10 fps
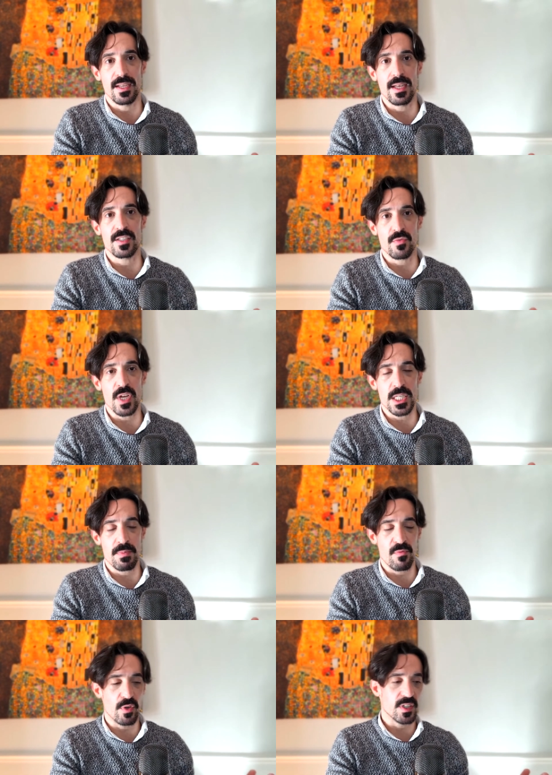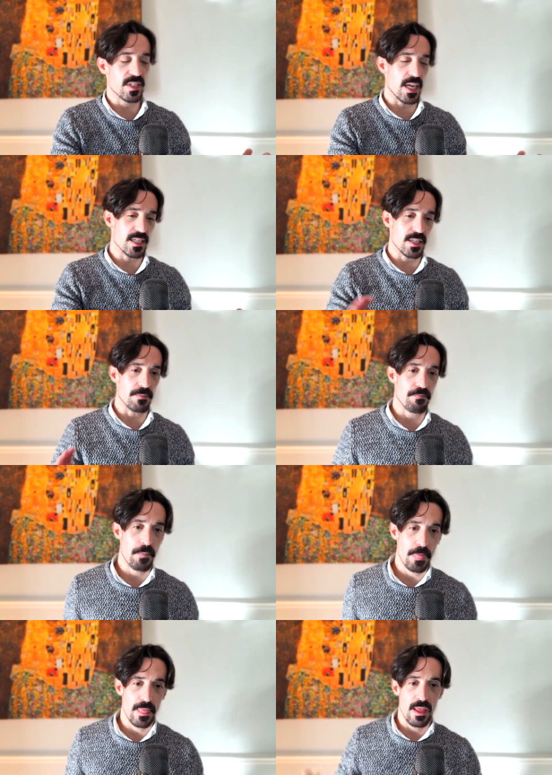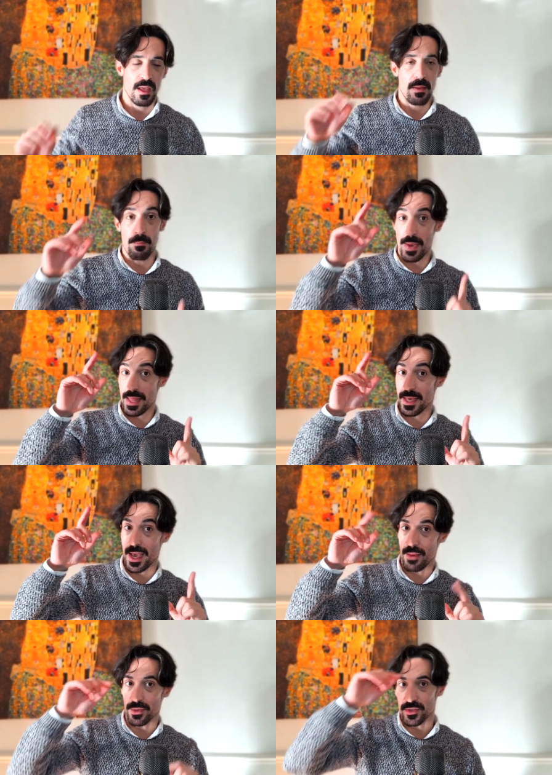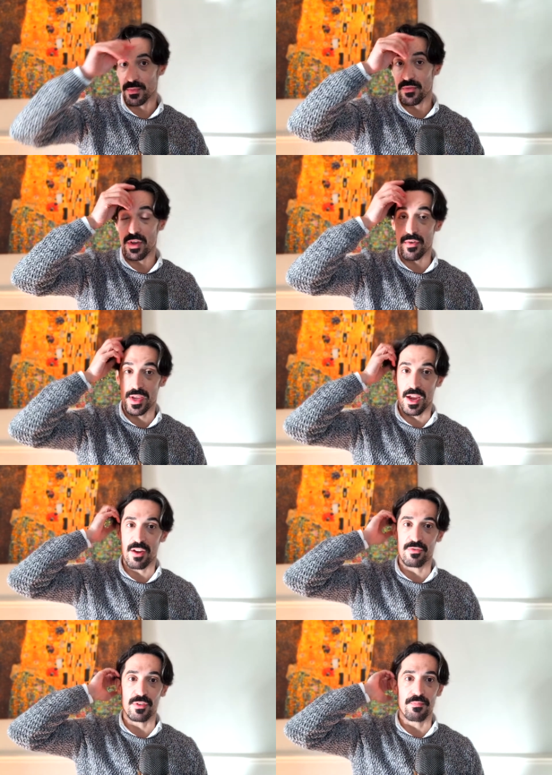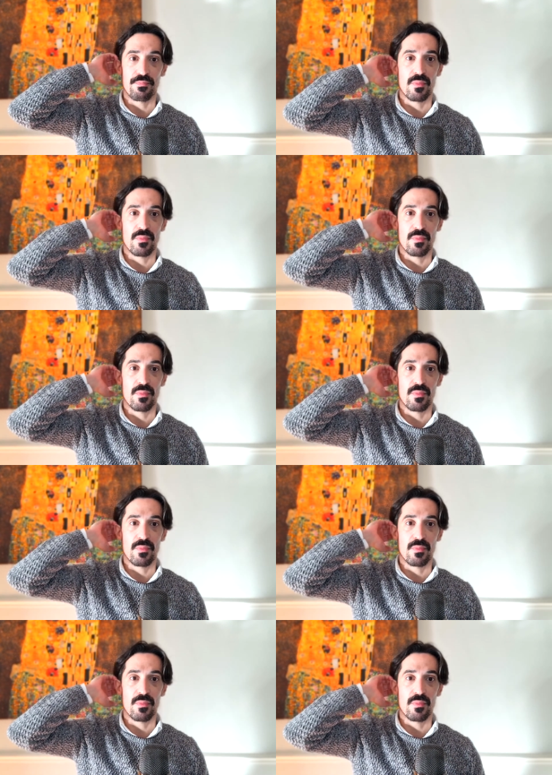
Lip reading: it's a recipe for disaster. Bad habits. Be very careful.